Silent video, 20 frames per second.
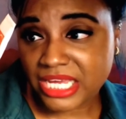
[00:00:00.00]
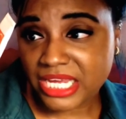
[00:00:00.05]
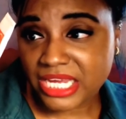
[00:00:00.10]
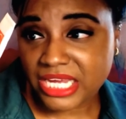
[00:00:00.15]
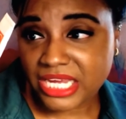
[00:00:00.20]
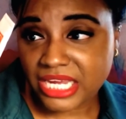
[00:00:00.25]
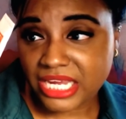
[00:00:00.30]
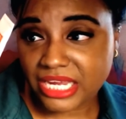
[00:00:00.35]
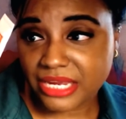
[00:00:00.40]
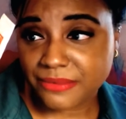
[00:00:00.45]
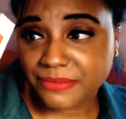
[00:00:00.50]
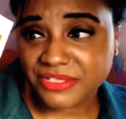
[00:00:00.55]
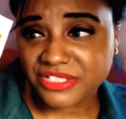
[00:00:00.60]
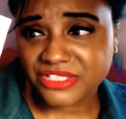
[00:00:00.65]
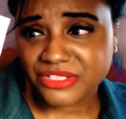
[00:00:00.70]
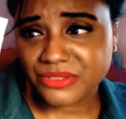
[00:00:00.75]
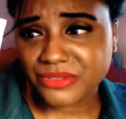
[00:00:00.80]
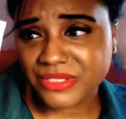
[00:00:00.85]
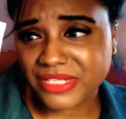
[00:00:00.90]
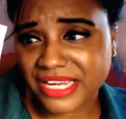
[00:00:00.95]
It was
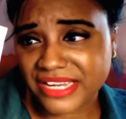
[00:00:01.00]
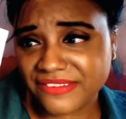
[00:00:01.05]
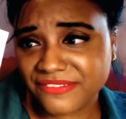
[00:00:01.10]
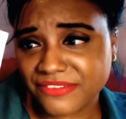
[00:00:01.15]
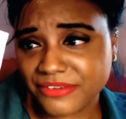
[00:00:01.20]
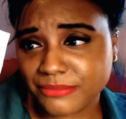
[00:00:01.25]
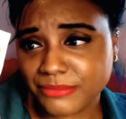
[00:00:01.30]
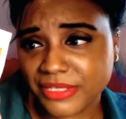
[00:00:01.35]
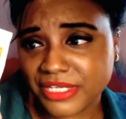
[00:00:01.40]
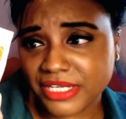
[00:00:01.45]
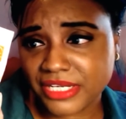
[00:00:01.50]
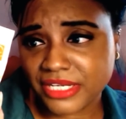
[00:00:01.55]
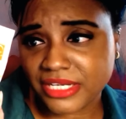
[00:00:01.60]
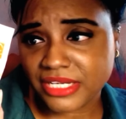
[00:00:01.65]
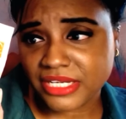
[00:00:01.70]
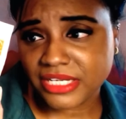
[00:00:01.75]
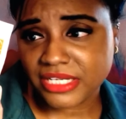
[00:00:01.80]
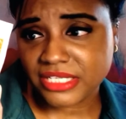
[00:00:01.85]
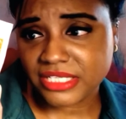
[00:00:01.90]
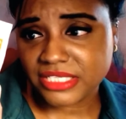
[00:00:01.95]
too light for me.
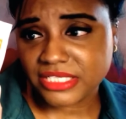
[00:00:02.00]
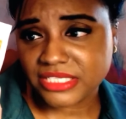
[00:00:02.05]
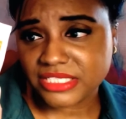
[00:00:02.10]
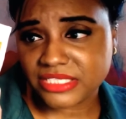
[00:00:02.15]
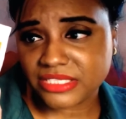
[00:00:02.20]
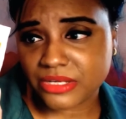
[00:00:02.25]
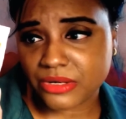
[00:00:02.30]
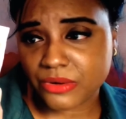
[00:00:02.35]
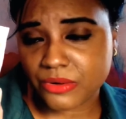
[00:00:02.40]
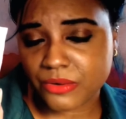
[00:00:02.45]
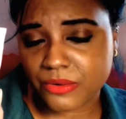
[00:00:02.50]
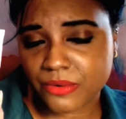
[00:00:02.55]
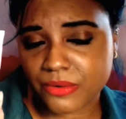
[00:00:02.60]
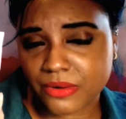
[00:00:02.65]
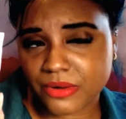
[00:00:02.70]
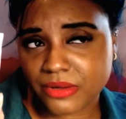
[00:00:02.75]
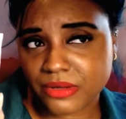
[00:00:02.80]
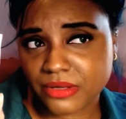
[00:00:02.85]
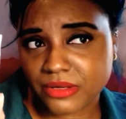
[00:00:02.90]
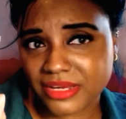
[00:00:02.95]

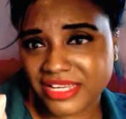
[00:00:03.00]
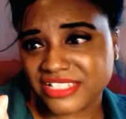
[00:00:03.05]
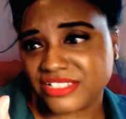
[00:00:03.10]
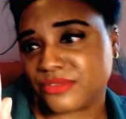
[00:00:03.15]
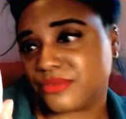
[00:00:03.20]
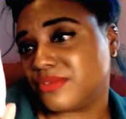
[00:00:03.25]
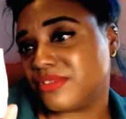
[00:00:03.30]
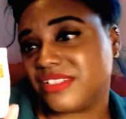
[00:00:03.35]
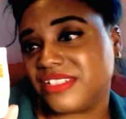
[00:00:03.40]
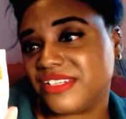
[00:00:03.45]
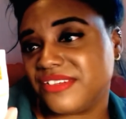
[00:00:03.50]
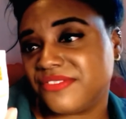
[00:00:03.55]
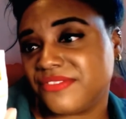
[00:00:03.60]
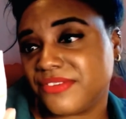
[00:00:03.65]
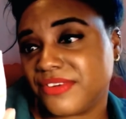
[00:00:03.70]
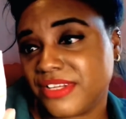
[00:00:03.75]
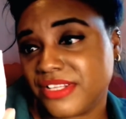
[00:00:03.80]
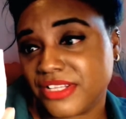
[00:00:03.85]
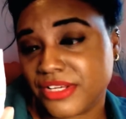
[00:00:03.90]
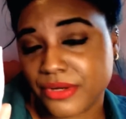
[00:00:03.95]
So it's cruelty
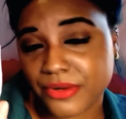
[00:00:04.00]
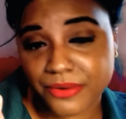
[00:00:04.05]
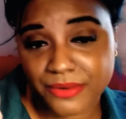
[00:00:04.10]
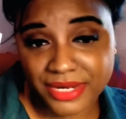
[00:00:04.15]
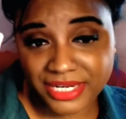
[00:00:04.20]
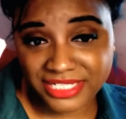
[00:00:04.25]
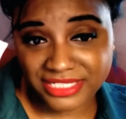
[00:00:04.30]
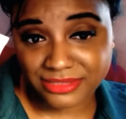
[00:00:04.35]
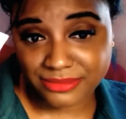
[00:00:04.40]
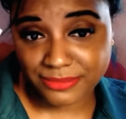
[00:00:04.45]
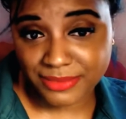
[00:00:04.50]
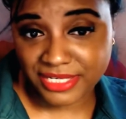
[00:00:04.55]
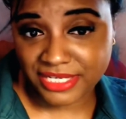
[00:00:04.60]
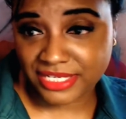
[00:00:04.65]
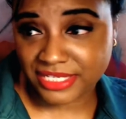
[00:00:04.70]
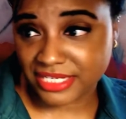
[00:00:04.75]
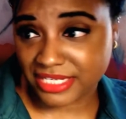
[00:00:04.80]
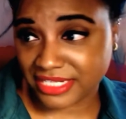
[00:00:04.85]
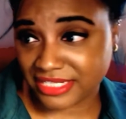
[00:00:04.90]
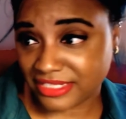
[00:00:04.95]
free though, and it's made
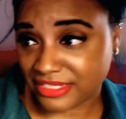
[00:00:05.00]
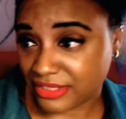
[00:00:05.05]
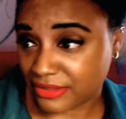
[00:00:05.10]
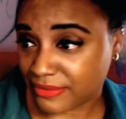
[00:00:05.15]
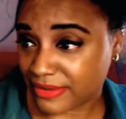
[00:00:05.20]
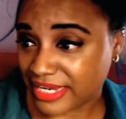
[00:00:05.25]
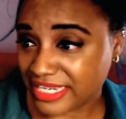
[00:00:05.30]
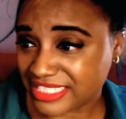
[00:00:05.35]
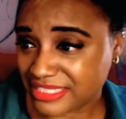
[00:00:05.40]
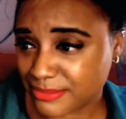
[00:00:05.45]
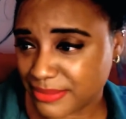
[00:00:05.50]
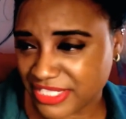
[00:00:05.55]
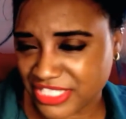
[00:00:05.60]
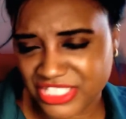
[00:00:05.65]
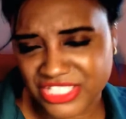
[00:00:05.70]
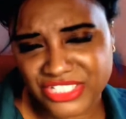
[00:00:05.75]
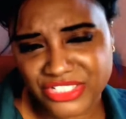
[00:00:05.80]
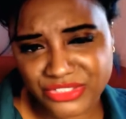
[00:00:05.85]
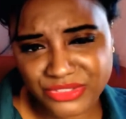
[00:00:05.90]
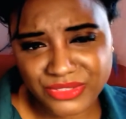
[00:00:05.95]
in the US, but it's
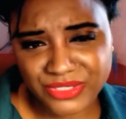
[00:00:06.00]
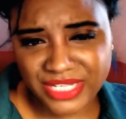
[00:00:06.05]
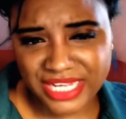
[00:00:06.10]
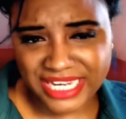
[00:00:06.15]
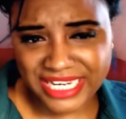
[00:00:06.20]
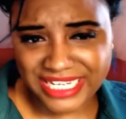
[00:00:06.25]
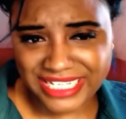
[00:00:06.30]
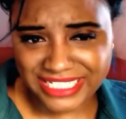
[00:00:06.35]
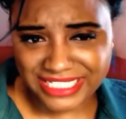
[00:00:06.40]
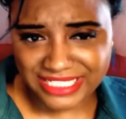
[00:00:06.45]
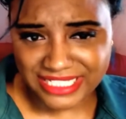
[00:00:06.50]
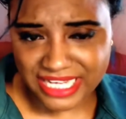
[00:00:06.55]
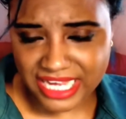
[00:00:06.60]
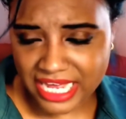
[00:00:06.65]
just too light.